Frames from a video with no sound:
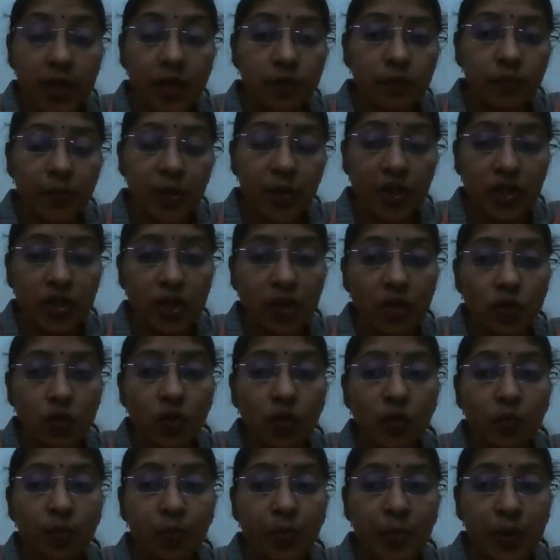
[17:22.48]
If patient
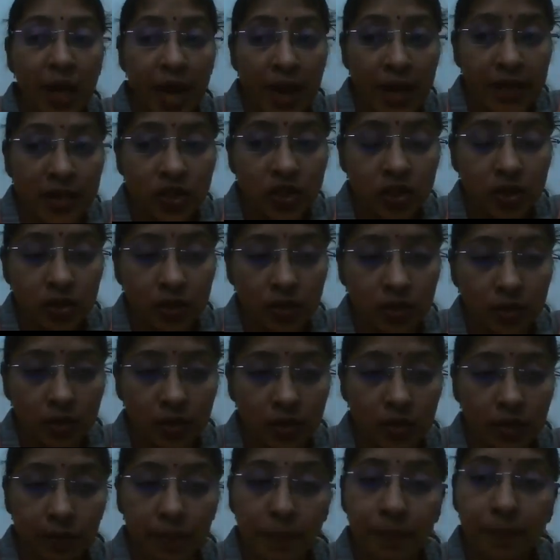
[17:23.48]
look blanched,
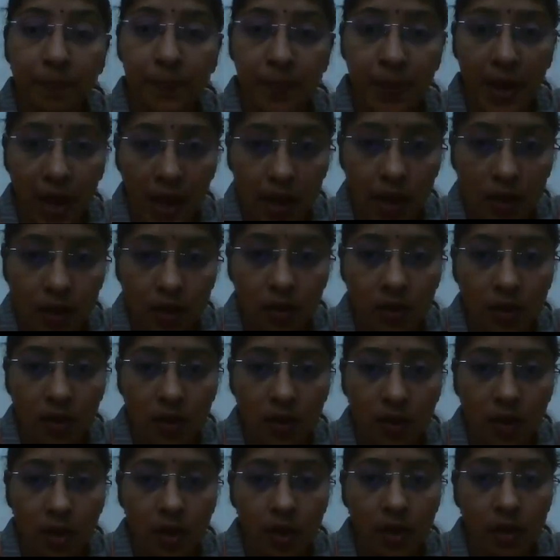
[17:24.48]
pale,
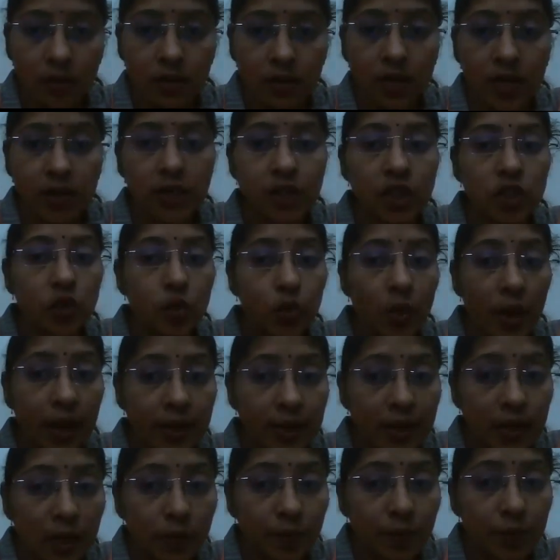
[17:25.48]
there is
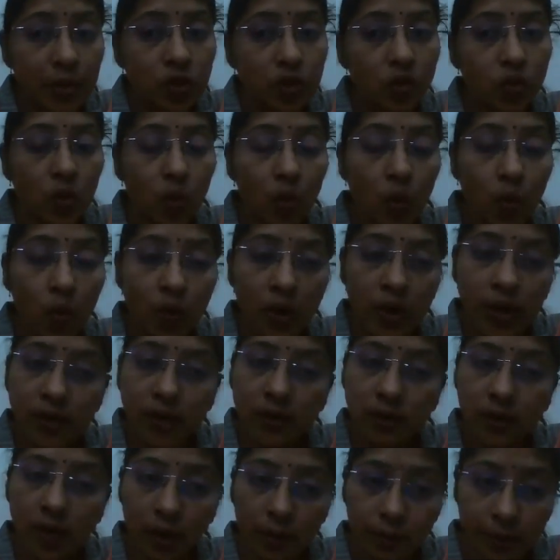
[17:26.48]
sweating with cold
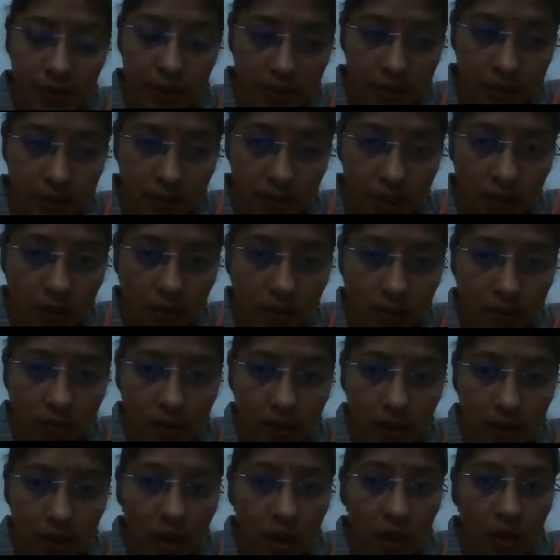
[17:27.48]
and clammy
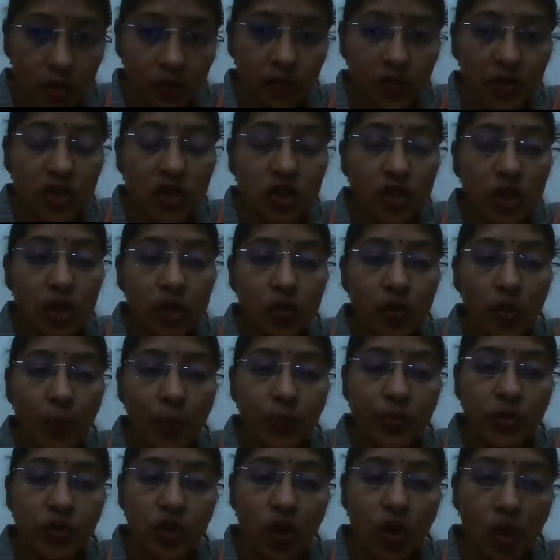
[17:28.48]
skin. Features
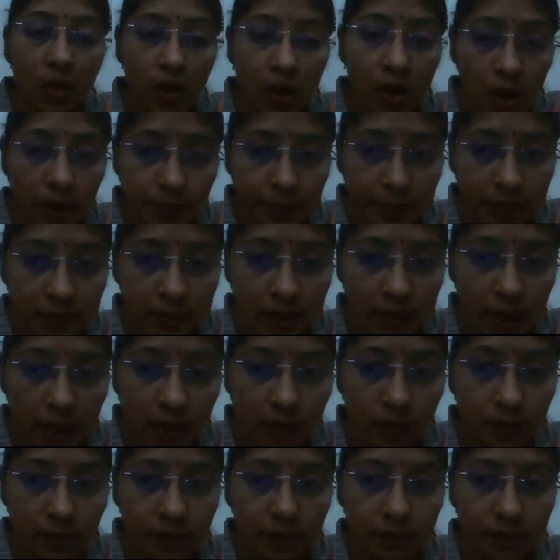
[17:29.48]
of shock are
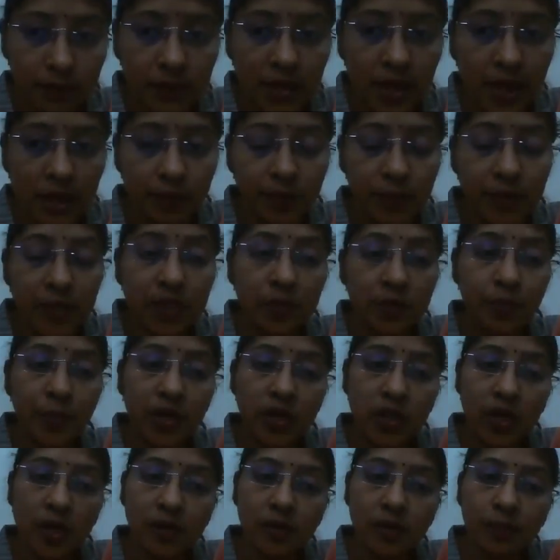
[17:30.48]
present. That means
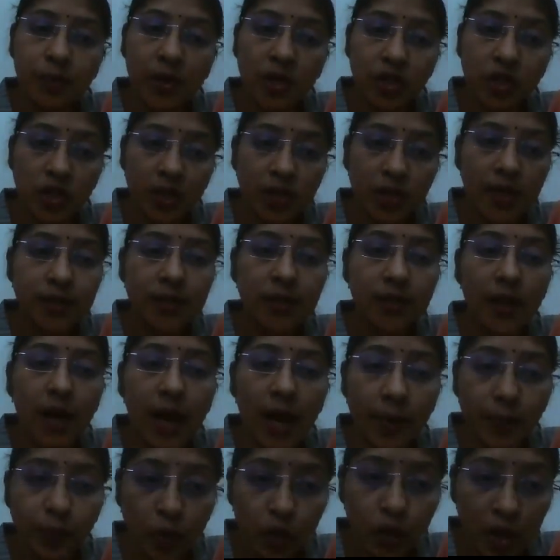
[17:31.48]
patient has
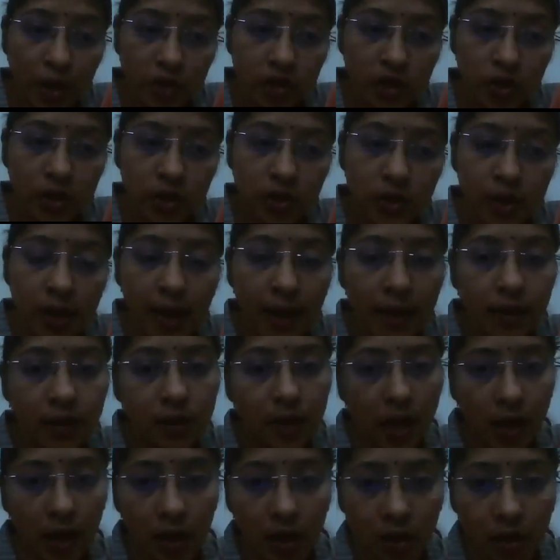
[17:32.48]
hypotension
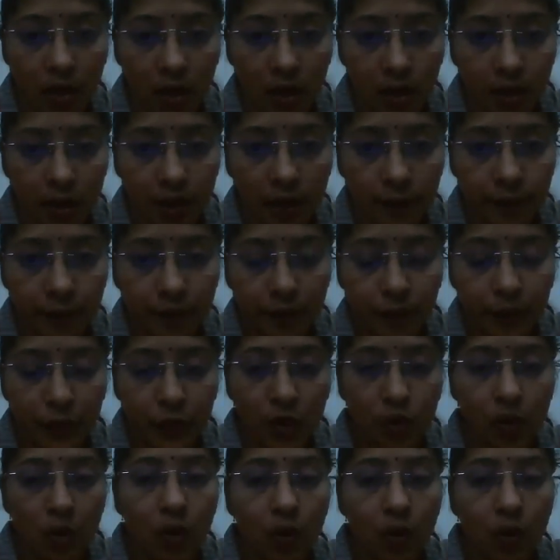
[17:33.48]
and tachycardia.